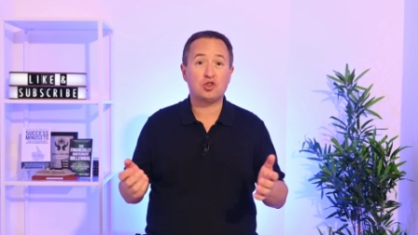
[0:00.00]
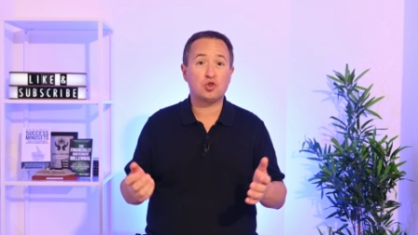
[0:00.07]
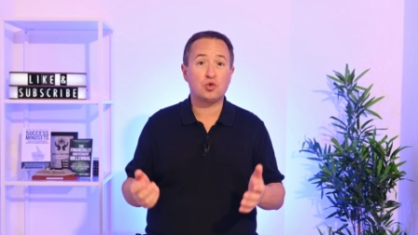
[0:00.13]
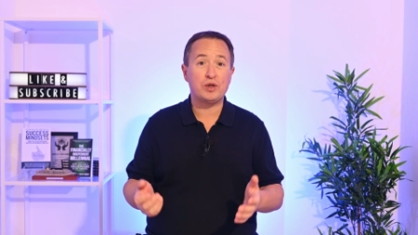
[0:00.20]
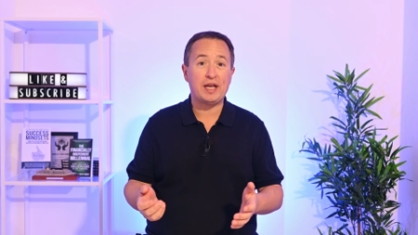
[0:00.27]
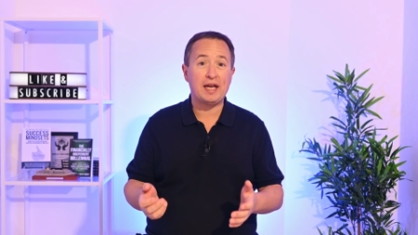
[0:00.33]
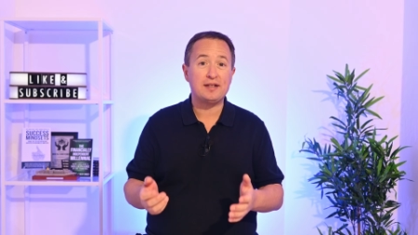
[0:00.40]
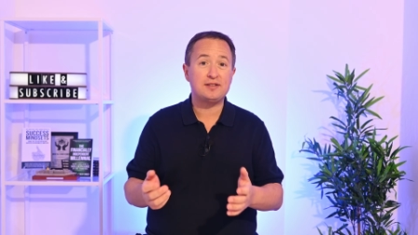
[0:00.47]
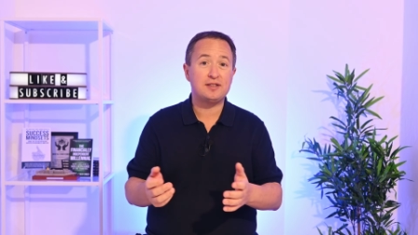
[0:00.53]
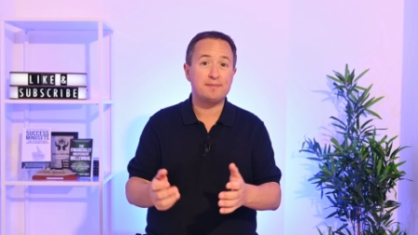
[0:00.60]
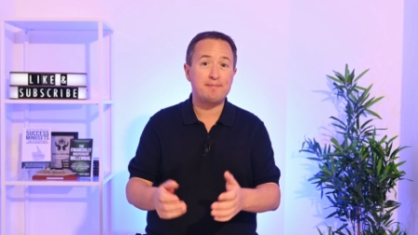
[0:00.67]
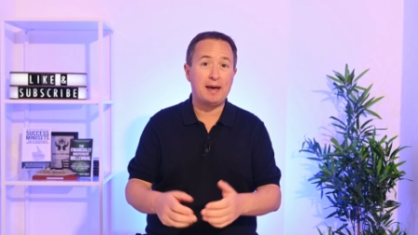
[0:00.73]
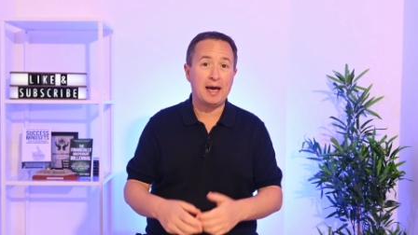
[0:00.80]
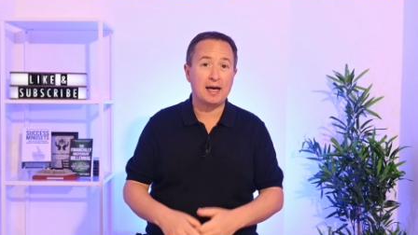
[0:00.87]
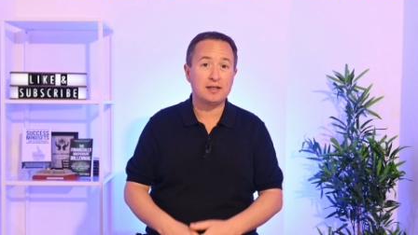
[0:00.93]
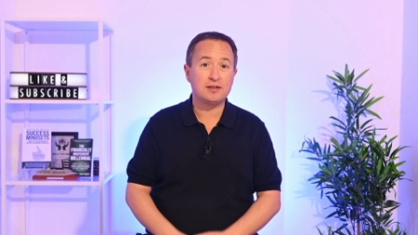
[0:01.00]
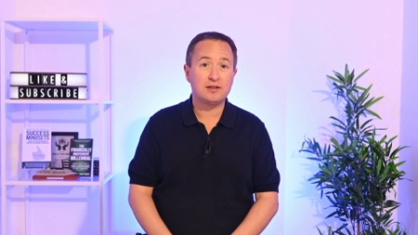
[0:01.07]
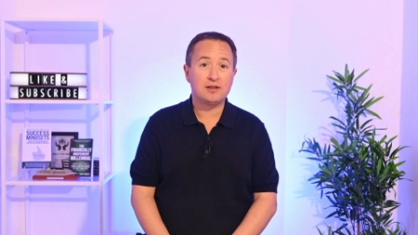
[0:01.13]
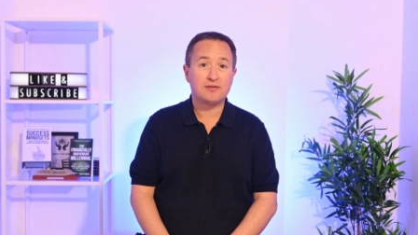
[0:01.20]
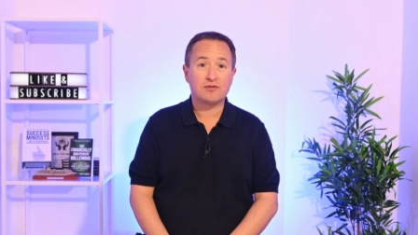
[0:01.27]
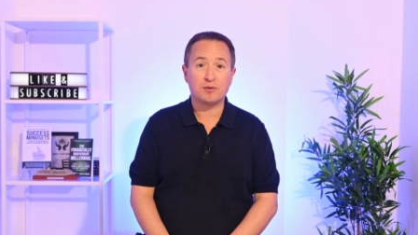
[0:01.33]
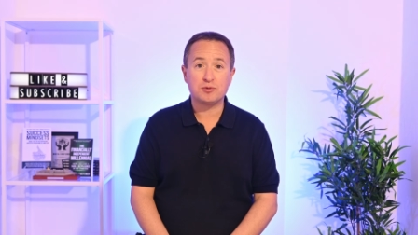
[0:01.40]
create demand
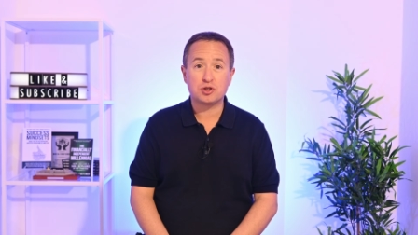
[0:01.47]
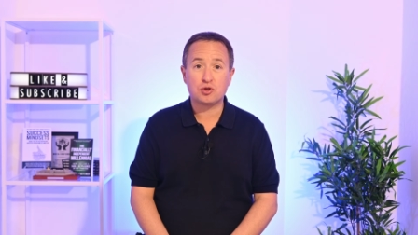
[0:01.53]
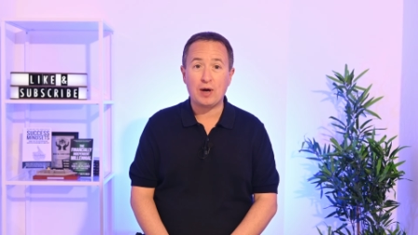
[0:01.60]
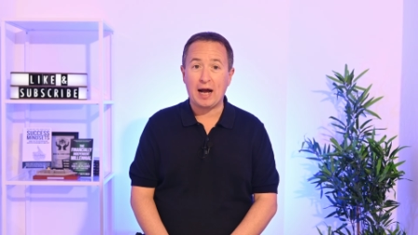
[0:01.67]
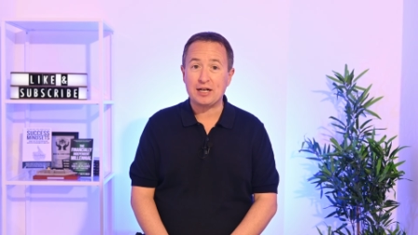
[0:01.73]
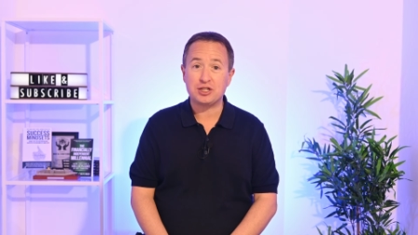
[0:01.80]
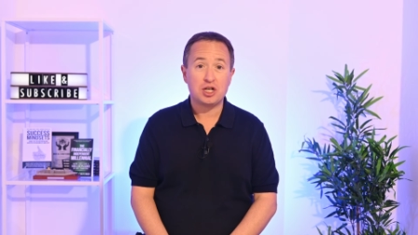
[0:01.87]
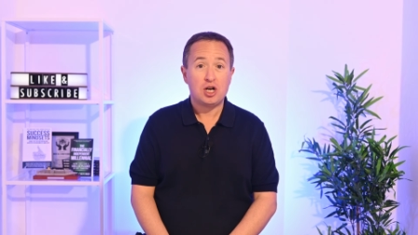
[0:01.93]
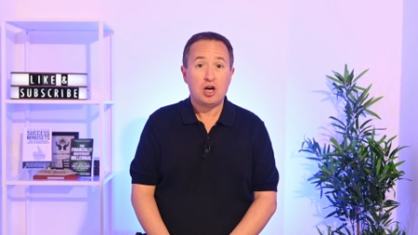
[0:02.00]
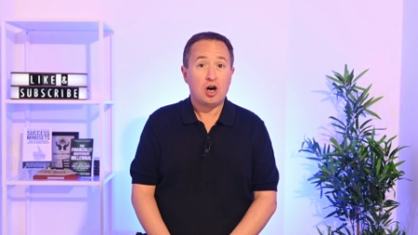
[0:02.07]
from scratch.